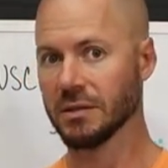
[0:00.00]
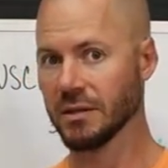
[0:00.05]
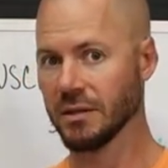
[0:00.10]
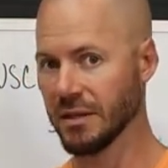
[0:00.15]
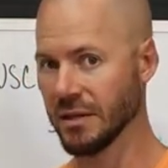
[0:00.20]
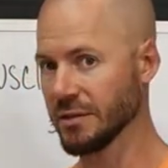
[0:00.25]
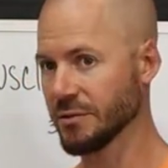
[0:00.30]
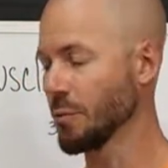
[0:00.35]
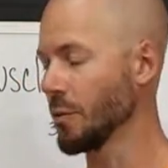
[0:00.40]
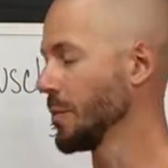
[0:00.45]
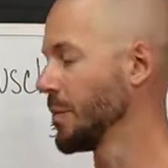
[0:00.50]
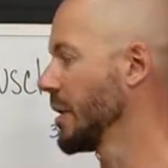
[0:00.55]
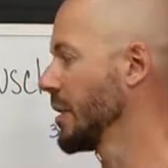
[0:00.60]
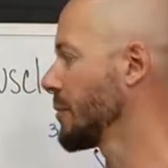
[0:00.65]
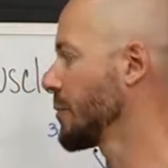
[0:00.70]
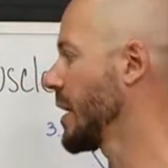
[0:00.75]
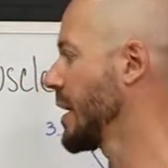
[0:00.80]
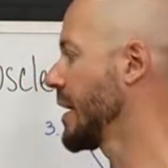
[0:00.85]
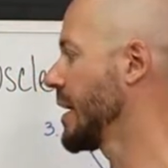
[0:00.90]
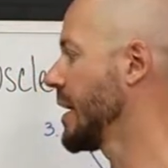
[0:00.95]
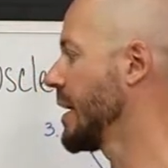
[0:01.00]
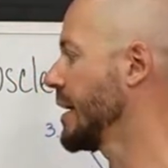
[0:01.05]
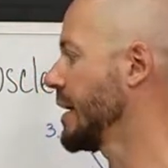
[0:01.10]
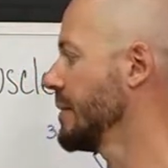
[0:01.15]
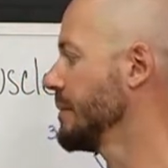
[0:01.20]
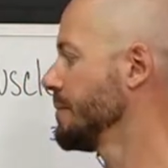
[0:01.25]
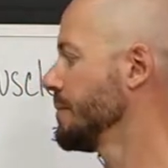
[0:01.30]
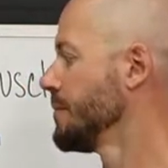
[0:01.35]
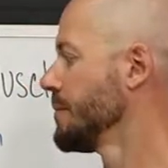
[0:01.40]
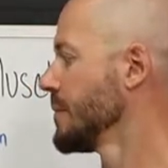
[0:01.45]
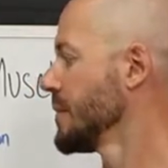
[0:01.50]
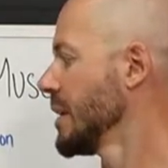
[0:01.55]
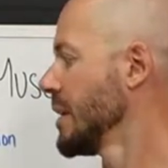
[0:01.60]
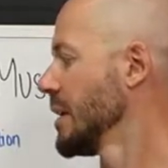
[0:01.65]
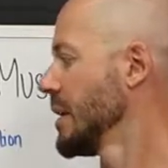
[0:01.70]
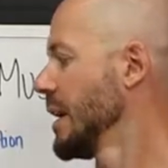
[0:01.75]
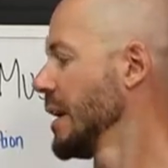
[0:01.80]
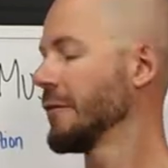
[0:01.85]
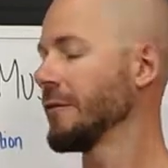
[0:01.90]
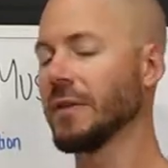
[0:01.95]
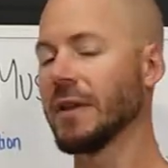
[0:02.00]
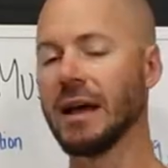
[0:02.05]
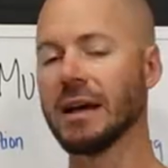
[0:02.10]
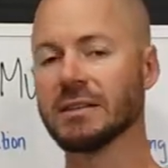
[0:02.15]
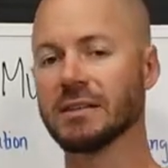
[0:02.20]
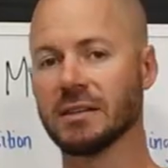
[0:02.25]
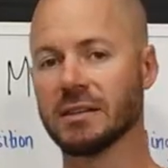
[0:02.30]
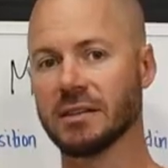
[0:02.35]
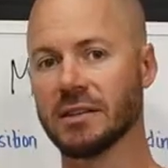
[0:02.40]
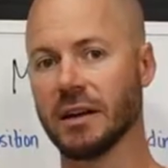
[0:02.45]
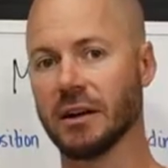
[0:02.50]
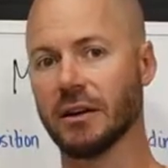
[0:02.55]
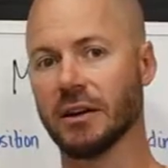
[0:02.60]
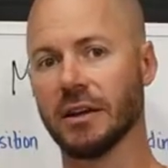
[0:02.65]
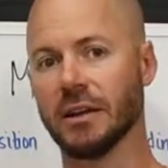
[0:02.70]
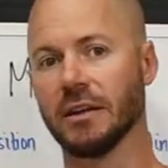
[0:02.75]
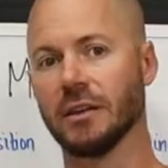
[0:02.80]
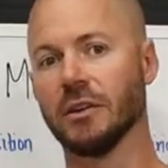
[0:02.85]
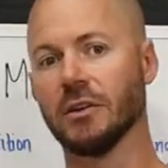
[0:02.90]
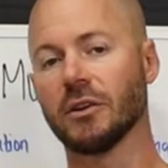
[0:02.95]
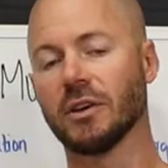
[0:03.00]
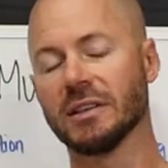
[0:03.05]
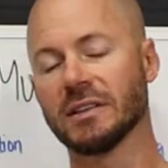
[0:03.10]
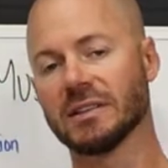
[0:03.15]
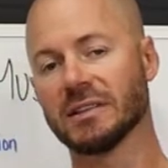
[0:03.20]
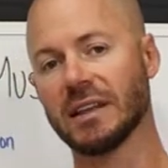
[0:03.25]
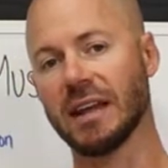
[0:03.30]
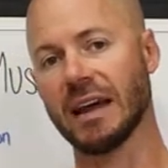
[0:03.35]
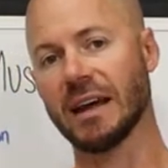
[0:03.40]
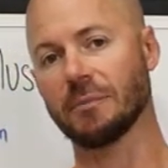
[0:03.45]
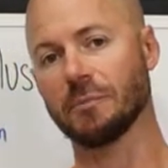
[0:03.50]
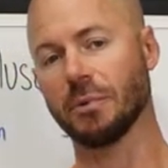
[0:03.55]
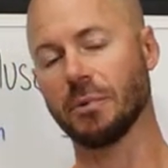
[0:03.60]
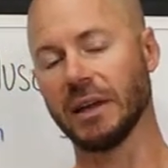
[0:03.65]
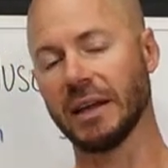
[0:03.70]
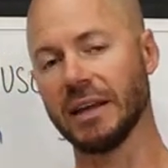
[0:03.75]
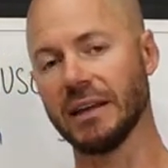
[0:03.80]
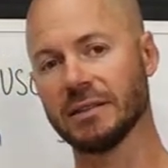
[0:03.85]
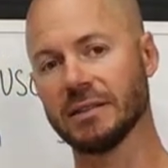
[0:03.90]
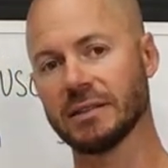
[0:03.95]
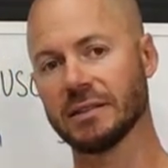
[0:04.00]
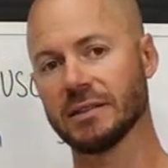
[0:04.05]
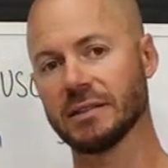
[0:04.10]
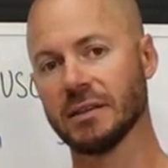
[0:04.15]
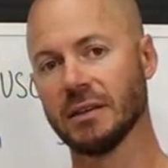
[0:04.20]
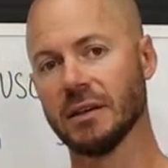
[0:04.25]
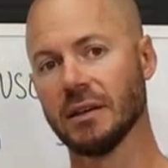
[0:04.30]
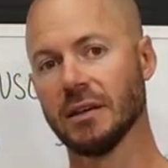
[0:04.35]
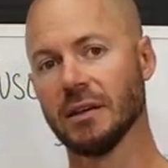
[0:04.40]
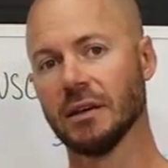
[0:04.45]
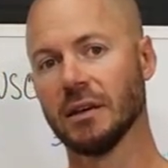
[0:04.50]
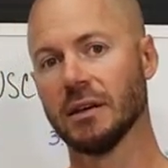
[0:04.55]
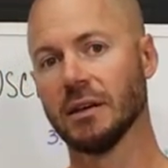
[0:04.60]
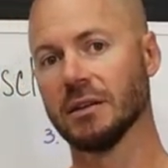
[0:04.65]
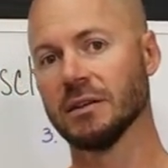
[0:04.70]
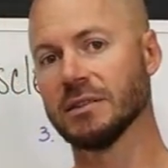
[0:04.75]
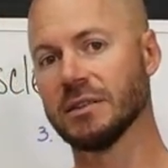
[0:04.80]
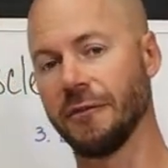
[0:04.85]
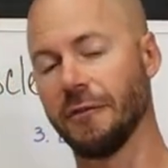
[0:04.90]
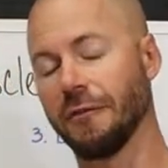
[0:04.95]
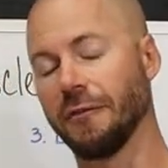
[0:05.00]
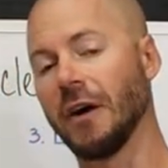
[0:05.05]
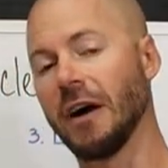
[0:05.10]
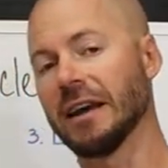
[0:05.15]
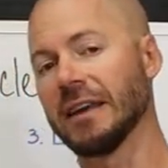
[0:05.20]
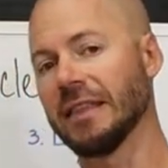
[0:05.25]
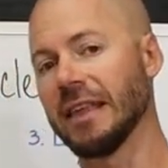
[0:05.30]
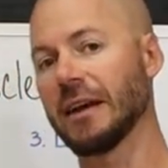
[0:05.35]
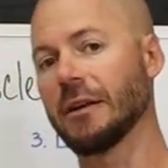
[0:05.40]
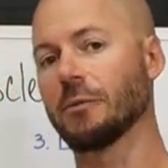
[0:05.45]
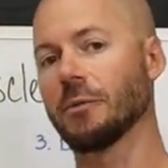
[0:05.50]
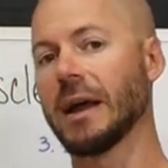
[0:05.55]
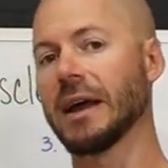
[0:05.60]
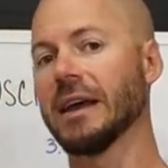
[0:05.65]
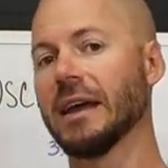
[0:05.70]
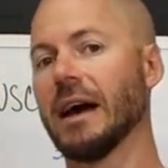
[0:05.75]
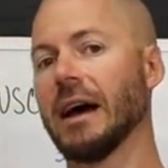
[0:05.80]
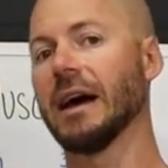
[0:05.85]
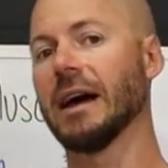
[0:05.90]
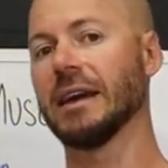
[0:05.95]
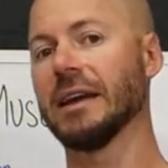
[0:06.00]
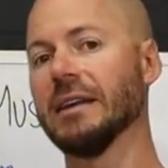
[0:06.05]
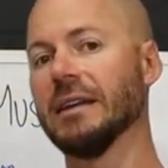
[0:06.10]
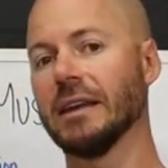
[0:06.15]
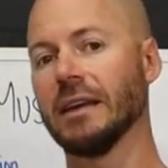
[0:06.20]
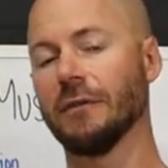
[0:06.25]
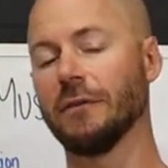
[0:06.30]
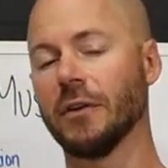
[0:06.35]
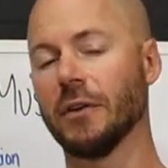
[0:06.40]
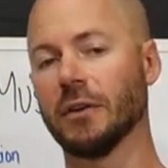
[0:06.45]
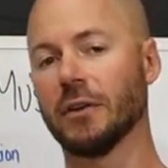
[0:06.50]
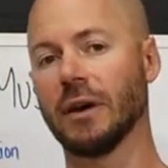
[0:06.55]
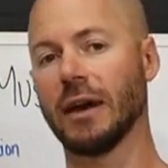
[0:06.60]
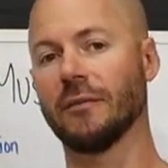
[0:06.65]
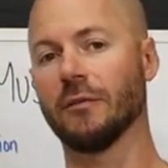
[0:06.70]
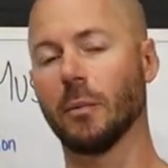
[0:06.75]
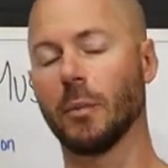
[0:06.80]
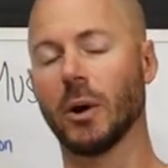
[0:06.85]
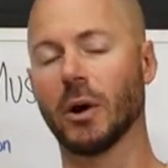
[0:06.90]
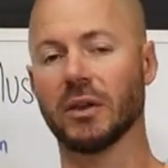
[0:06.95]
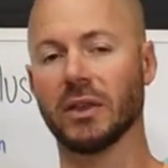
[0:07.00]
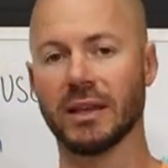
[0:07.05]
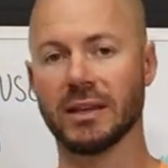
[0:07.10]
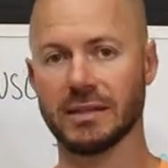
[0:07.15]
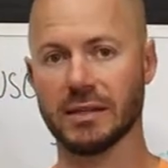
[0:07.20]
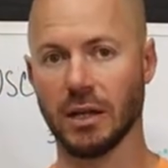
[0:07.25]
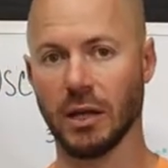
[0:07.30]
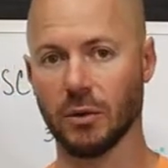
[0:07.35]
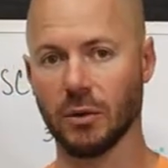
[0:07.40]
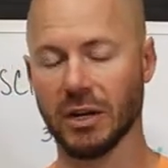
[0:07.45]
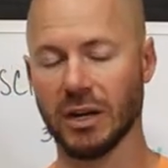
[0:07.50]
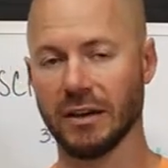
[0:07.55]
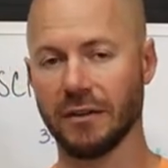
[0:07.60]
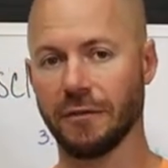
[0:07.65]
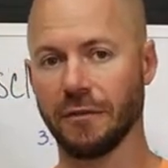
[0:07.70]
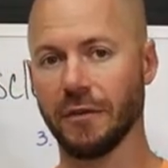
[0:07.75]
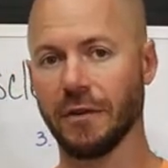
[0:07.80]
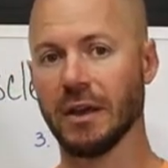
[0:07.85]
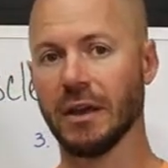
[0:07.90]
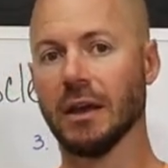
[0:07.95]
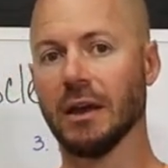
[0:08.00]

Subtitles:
This will be the right height. If necessary, you can stack plates to find that right height if you don't have a bar that's low enough.